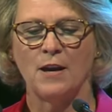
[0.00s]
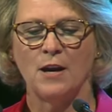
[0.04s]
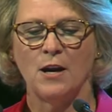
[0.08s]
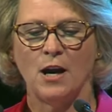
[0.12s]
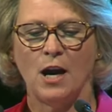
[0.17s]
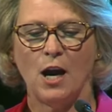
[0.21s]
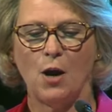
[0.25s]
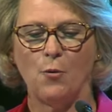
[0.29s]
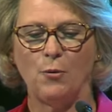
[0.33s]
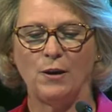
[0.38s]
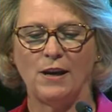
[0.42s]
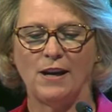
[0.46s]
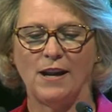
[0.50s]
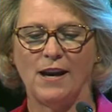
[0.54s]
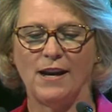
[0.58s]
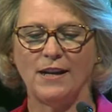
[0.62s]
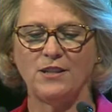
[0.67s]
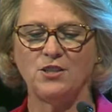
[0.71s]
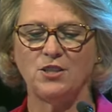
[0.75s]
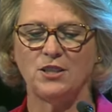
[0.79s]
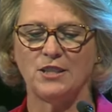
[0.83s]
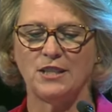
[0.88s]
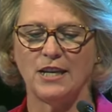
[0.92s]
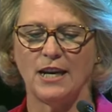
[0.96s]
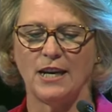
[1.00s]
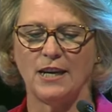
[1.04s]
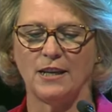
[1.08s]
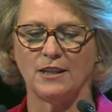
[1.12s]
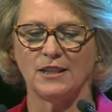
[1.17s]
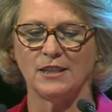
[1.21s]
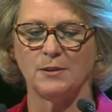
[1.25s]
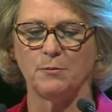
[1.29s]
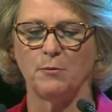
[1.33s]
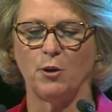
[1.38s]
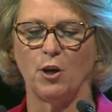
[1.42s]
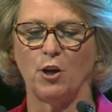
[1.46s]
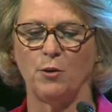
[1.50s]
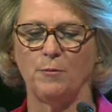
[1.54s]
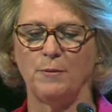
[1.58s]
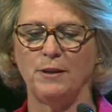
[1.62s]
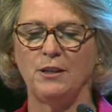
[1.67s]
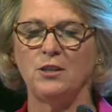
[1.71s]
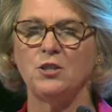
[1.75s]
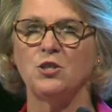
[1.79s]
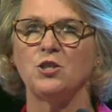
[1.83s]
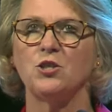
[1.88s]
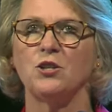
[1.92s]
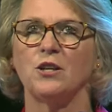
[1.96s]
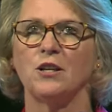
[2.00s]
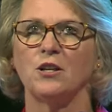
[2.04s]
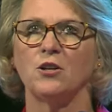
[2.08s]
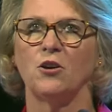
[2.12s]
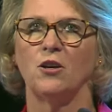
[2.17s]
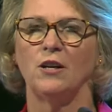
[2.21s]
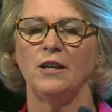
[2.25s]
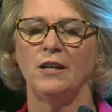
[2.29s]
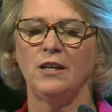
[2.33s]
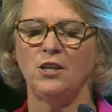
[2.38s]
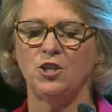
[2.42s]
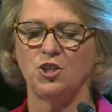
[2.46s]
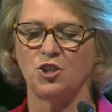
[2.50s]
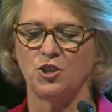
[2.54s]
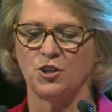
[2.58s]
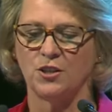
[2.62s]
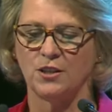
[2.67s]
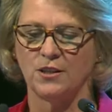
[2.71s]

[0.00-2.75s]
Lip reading: I would like to take this moment to acknowledge